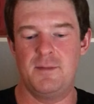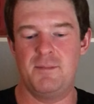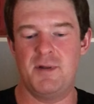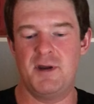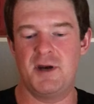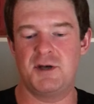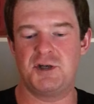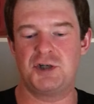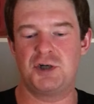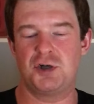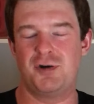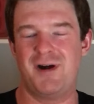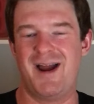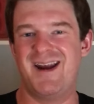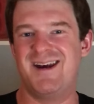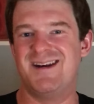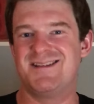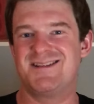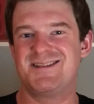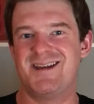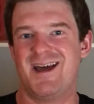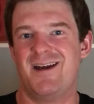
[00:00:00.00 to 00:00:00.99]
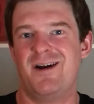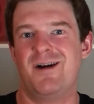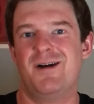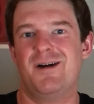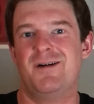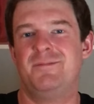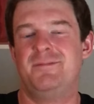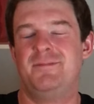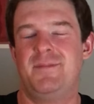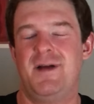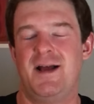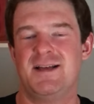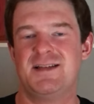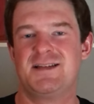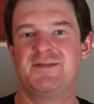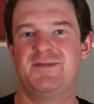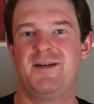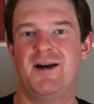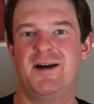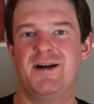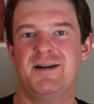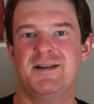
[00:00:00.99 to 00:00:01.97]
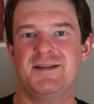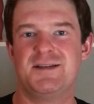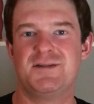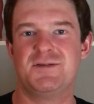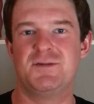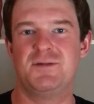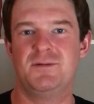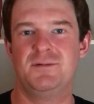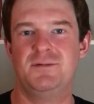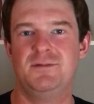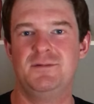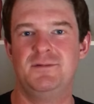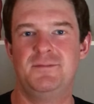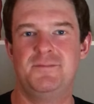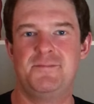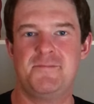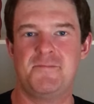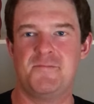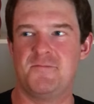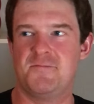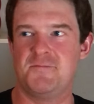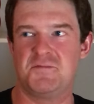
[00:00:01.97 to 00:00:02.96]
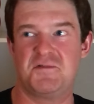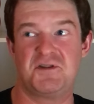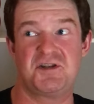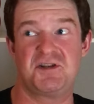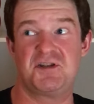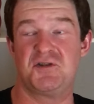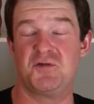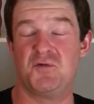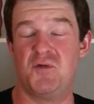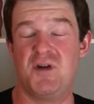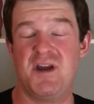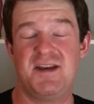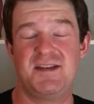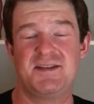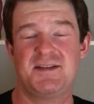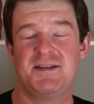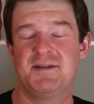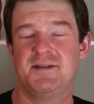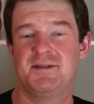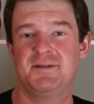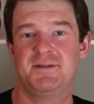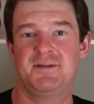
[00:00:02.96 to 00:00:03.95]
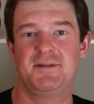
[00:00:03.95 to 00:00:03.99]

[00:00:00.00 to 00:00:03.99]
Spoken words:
been a trendsetter as far as sweet,